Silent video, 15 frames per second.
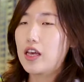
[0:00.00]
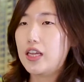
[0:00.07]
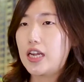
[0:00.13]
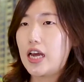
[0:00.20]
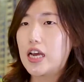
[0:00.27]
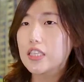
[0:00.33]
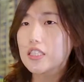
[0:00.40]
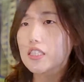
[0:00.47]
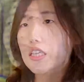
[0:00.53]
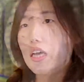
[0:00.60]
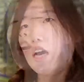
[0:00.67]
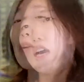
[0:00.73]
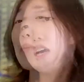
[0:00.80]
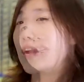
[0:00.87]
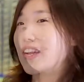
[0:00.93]
It has
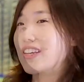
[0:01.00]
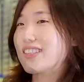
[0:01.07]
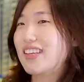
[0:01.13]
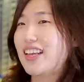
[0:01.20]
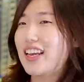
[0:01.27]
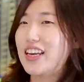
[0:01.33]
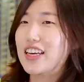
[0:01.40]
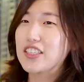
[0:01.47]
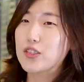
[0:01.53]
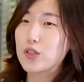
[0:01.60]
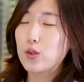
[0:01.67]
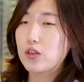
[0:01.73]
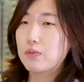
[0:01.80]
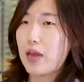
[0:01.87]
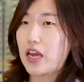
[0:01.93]
turbines and
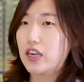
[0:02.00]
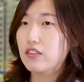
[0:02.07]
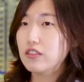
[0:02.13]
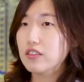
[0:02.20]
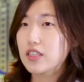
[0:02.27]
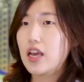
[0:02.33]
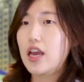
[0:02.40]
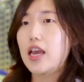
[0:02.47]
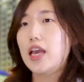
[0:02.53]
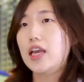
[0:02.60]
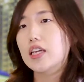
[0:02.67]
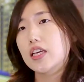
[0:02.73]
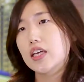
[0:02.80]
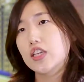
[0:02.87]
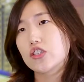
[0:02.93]
solar panels,
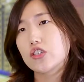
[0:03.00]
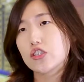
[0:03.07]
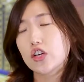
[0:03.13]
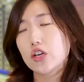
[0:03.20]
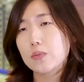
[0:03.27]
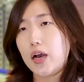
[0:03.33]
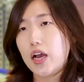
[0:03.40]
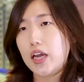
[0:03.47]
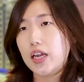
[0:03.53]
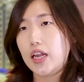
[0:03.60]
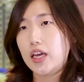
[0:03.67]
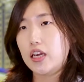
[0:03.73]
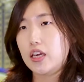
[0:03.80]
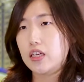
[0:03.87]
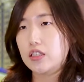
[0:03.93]
and each turbine
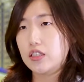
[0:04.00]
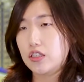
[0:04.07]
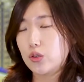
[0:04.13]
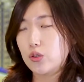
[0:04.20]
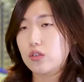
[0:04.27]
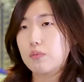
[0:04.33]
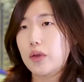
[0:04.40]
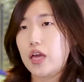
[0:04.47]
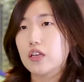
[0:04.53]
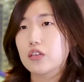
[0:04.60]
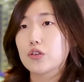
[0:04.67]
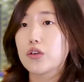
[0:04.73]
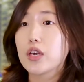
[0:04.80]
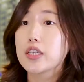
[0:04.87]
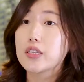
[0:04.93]
and solar
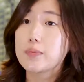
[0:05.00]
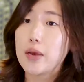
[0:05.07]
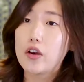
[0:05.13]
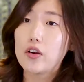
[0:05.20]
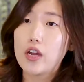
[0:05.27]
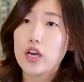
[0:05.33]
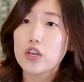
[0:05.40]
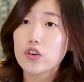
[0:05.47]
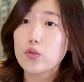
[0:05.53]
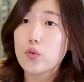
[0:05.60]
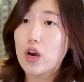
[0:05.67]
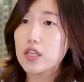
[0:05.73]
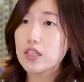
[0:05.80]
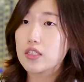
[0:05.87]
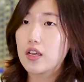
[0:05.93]
panel creates about 100
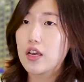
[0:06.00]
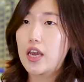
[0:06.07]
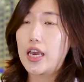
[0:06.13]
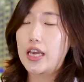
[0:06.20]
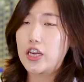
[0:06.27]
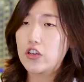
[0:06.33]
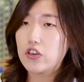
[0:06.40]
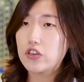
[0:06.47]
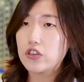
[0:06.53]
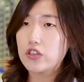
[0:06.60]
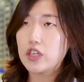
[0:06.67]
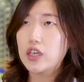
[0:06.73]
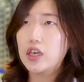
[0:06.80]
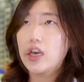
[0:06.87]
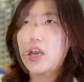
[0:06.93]
watts in
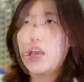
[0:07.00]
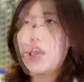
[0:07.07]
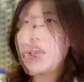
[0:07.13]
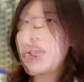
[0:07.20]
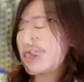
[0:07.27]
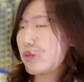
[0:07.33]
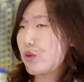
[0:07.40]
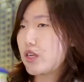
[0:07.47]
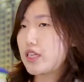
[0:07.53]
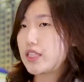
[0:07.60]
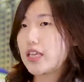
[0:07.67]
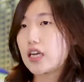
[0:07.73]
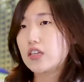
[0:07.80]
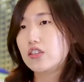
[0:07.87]
energy. This one is